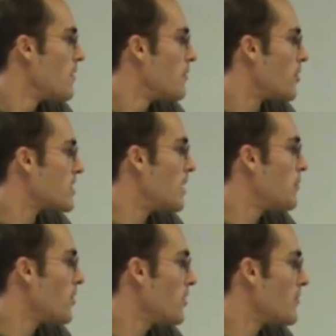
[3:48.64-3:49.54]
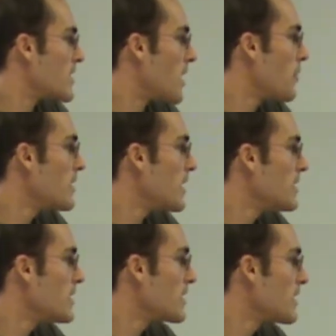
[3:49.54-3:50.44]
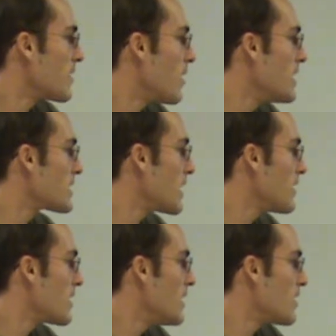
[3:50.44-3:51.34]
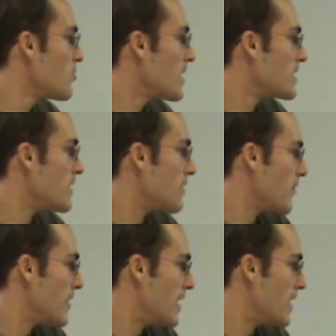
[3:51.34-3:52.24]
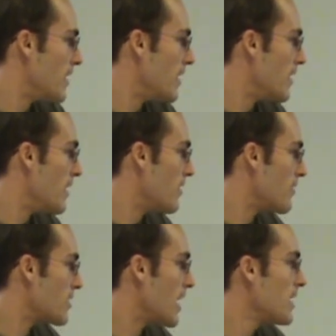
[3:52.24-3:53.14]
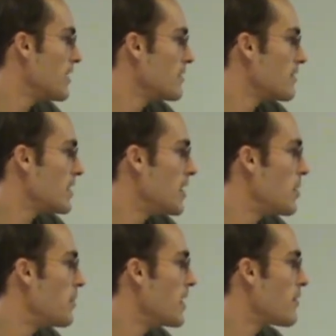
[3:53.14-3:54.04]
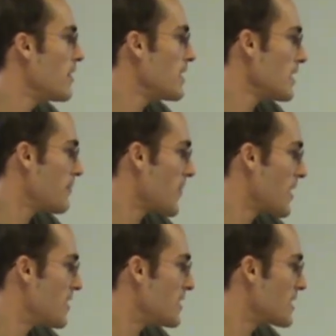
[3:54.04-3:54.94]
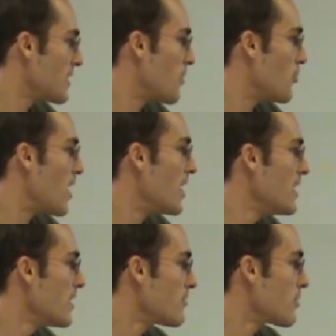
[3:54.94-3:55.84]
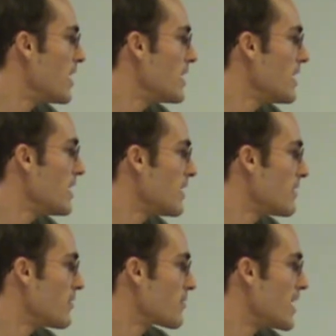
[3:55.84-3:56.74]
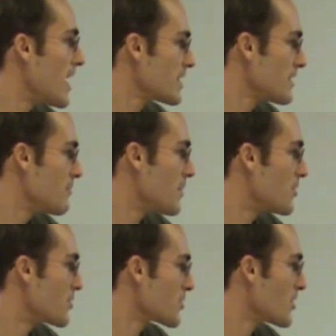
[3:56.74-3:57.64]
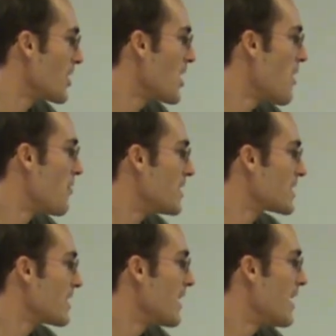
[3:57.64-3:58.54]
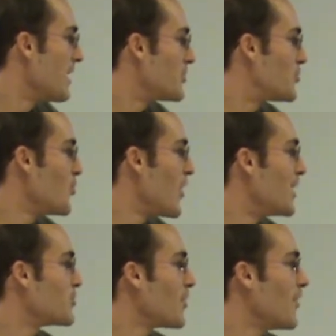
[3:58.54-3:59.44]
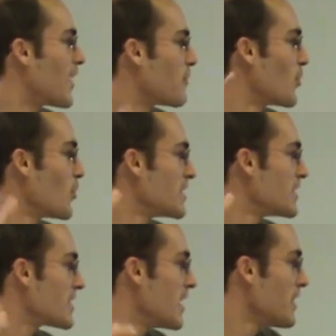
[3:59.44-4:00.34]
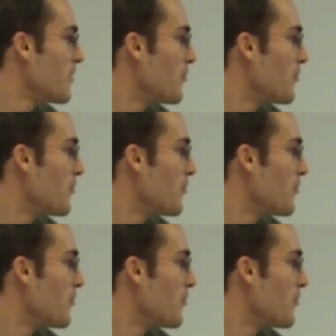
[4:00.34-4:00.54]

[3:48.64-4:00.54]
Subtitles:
For example, something that is really strange, here you can see the ranking given by here is really relaxed, because there's 2 and 12 are more or less the same,